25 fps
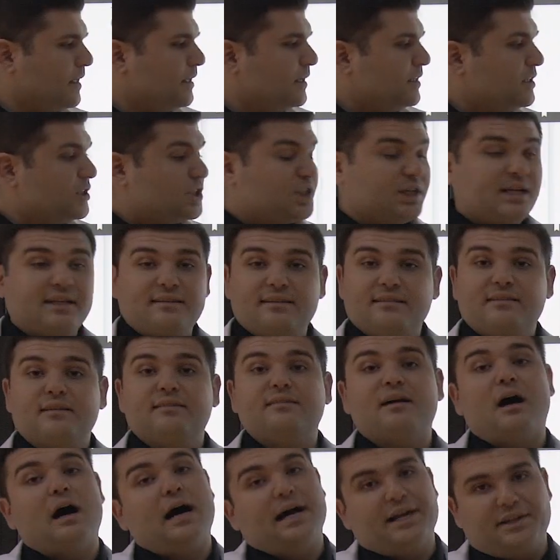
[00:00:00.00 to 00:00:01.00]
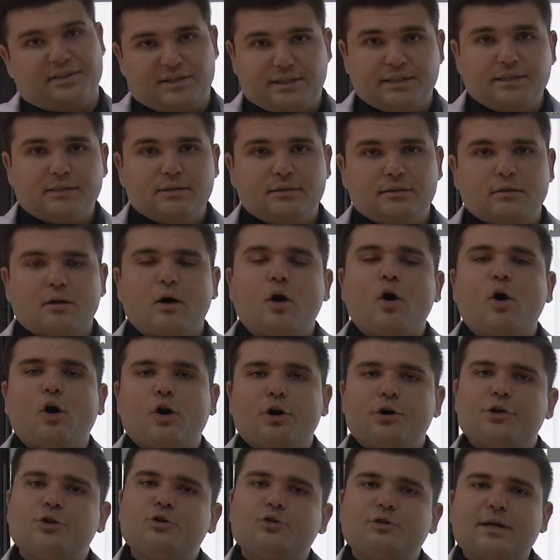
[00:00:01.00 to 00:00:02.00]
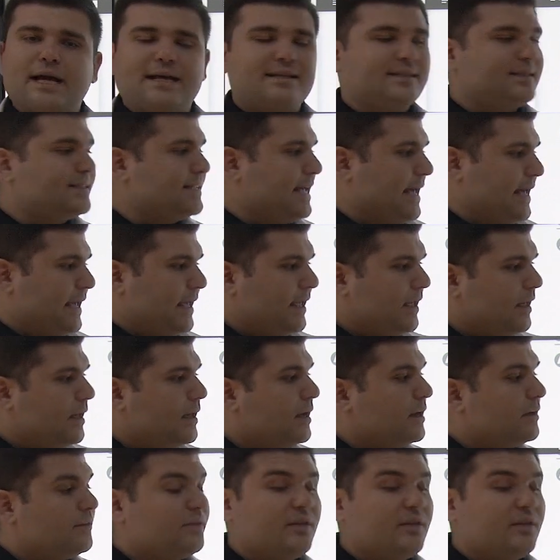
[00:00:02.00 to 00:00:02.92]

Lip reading: she didn't either, or you can say